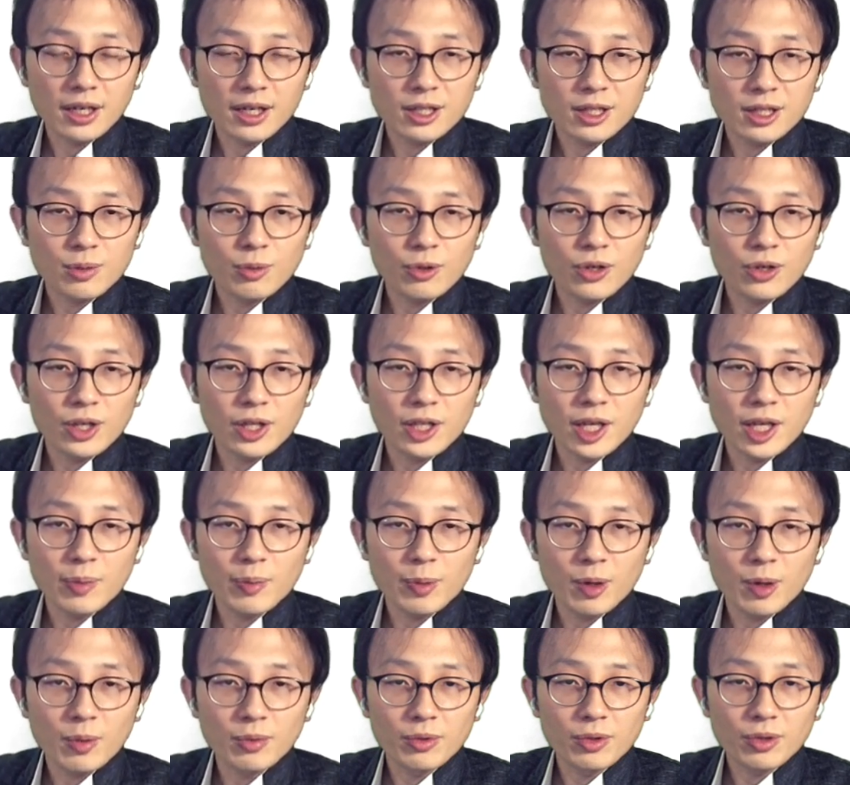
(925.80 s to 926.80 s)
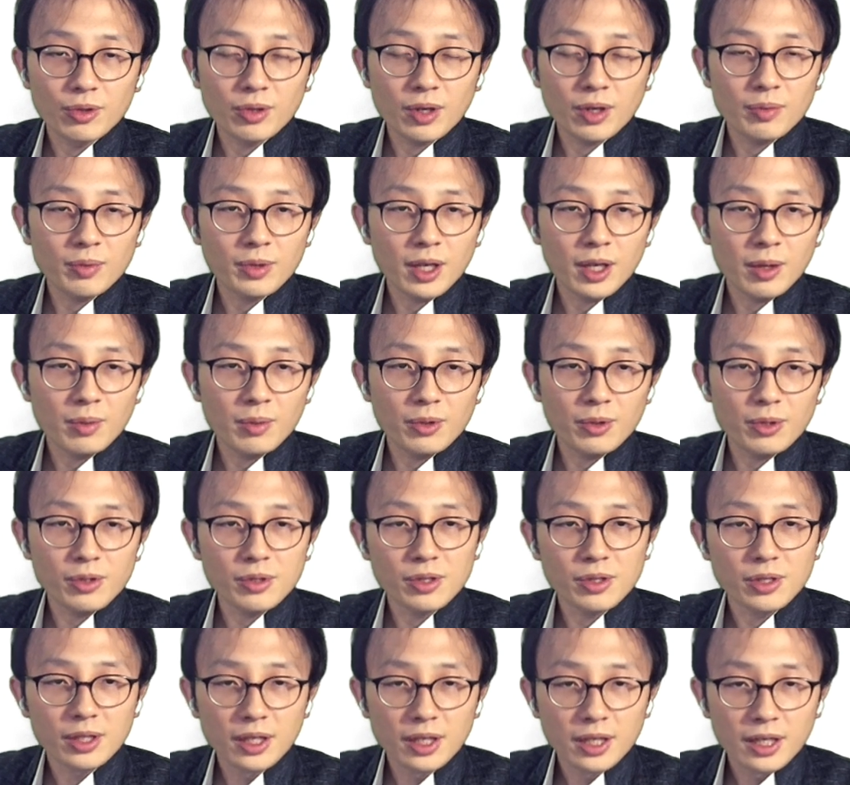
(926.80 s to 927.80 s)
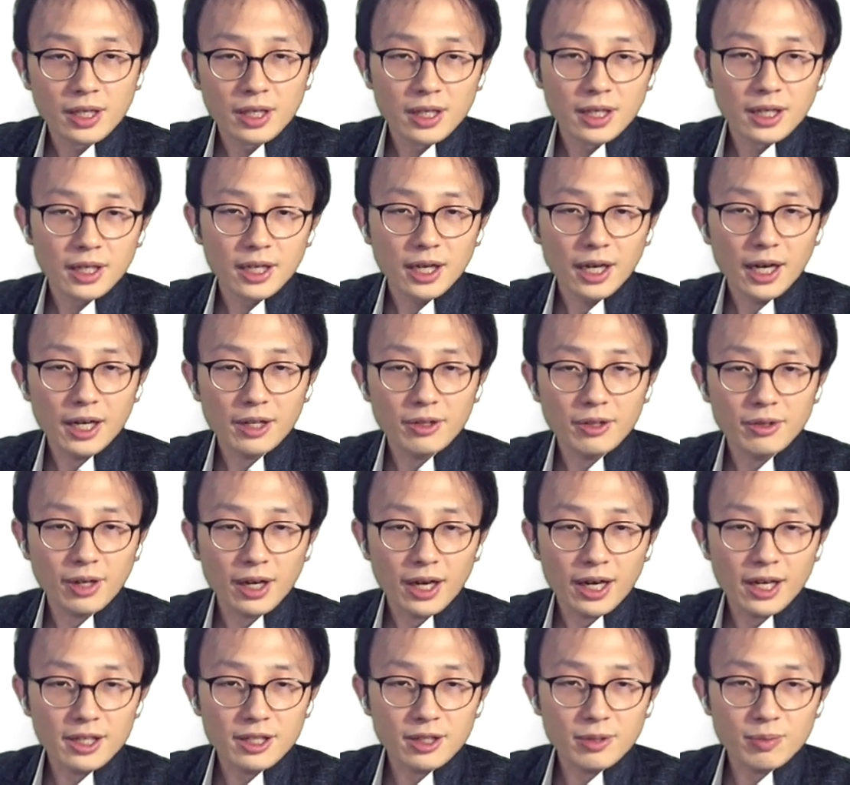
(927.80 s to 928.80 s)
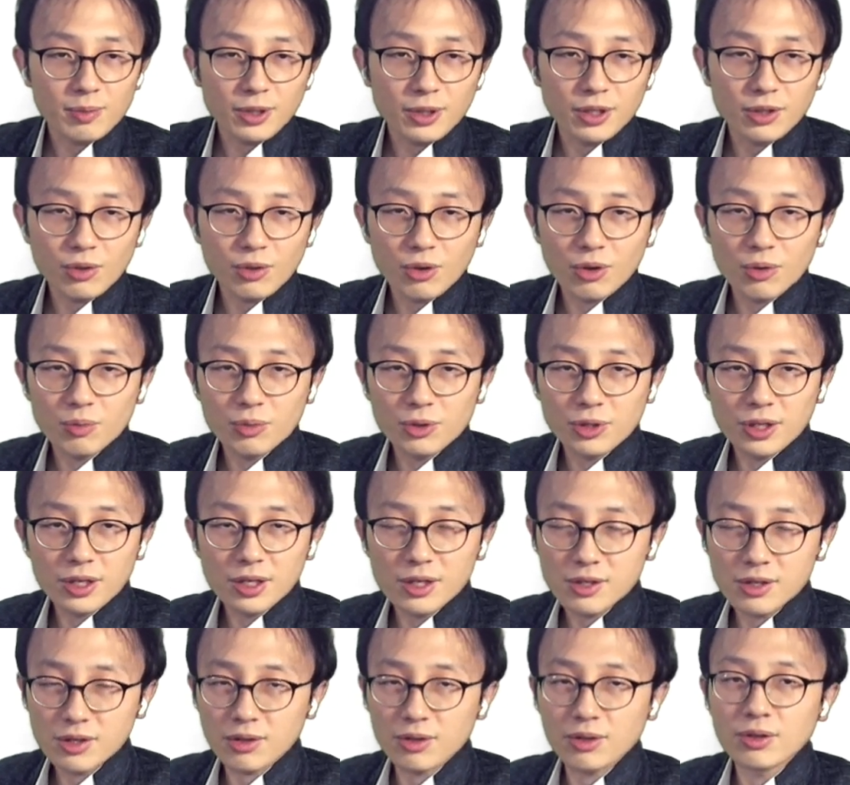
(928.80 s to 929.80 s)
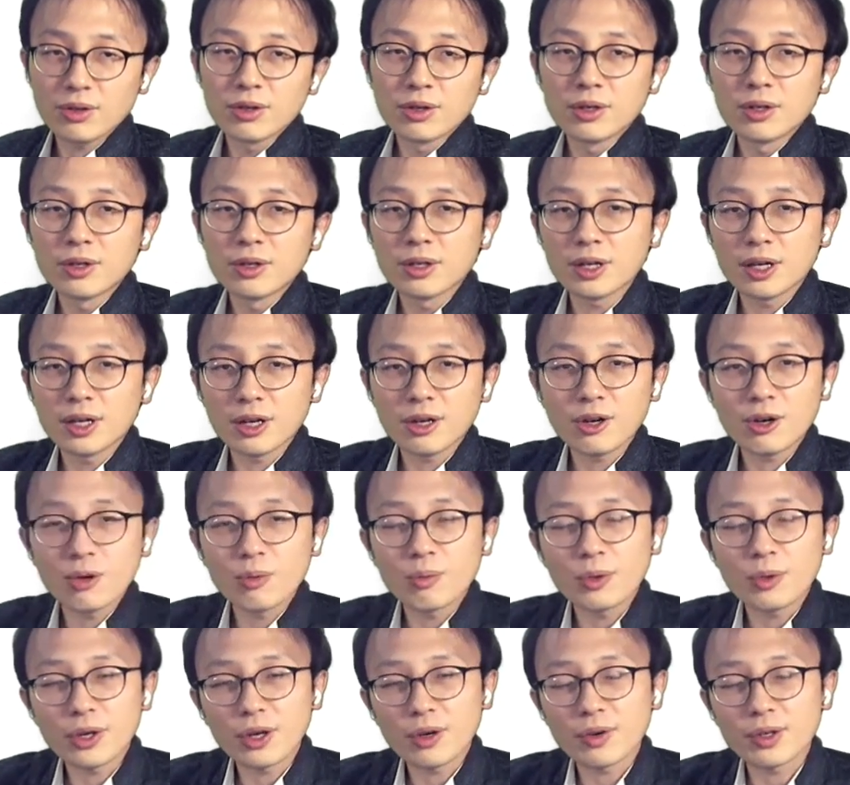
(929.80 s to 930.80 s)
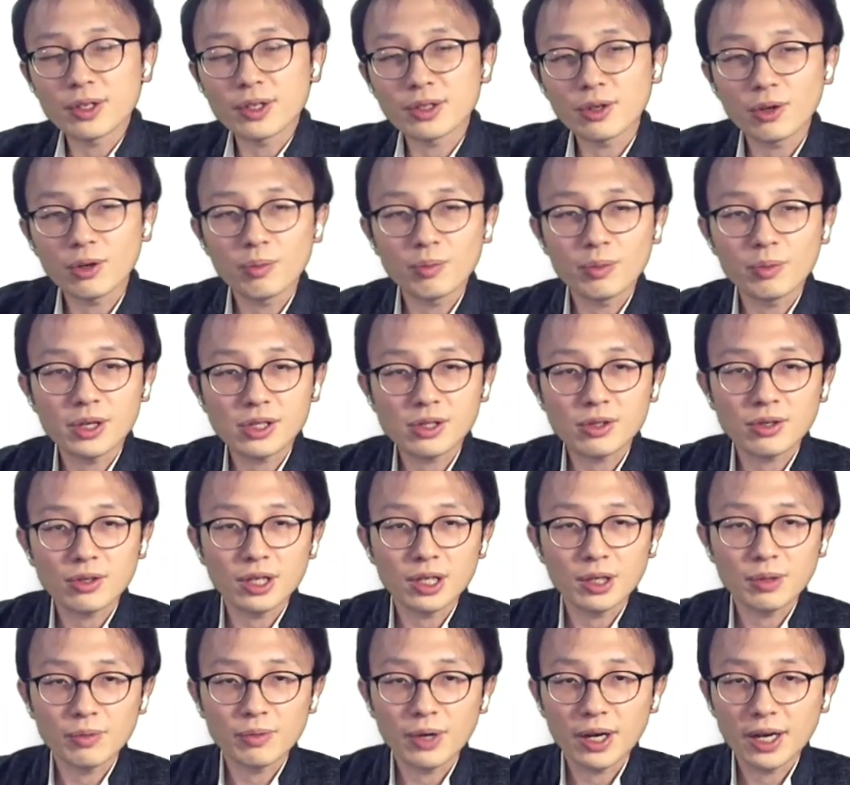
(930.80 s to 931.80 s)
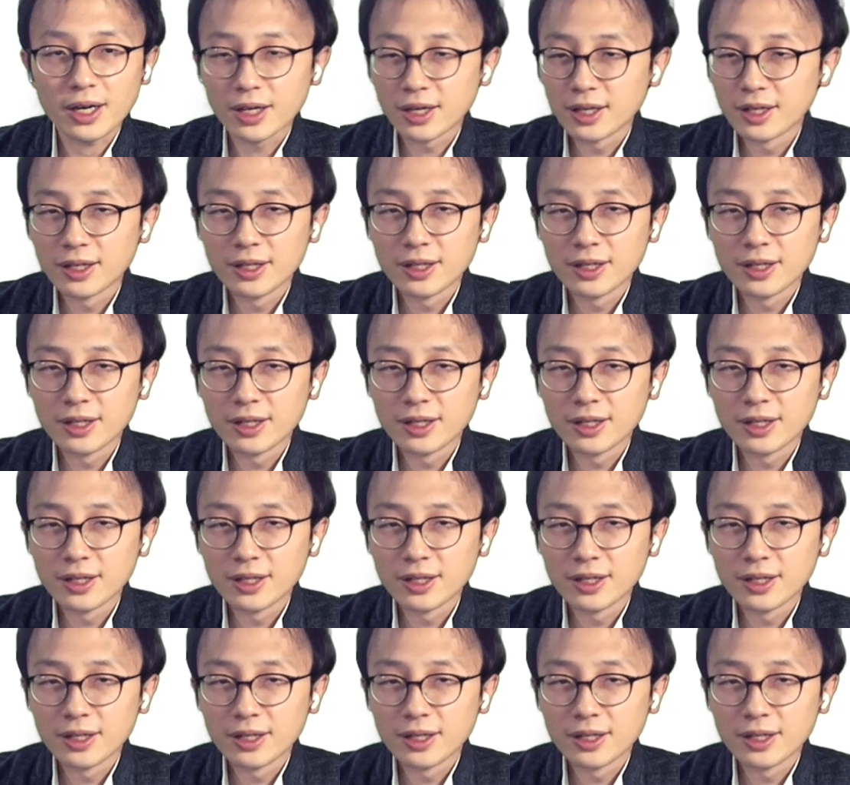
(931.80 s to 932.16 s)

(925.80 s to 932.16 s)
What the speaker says: smaller number of lookup tables, and high-speed computation compared with conventional one.